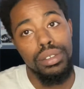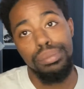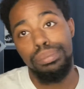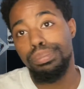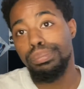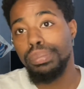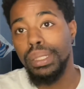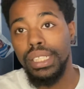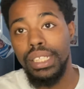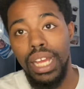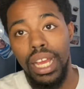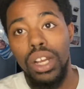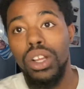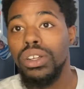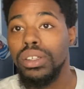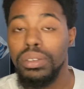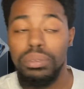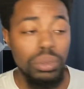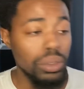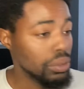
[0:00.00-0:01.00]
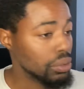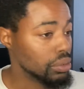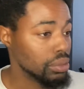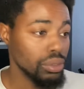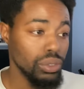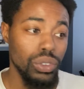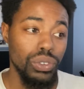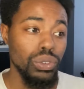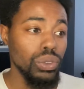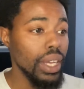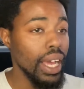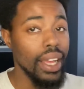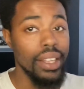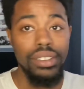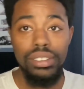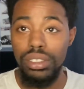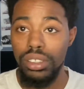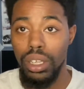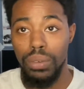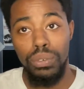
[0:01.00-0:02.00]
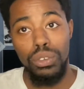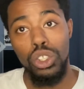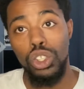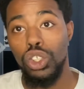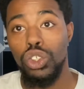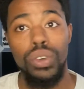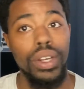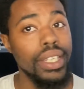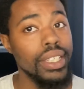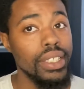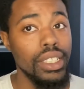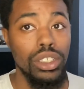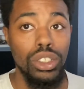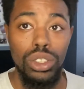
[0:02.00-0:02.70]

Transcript: But if you got other stuff on your credit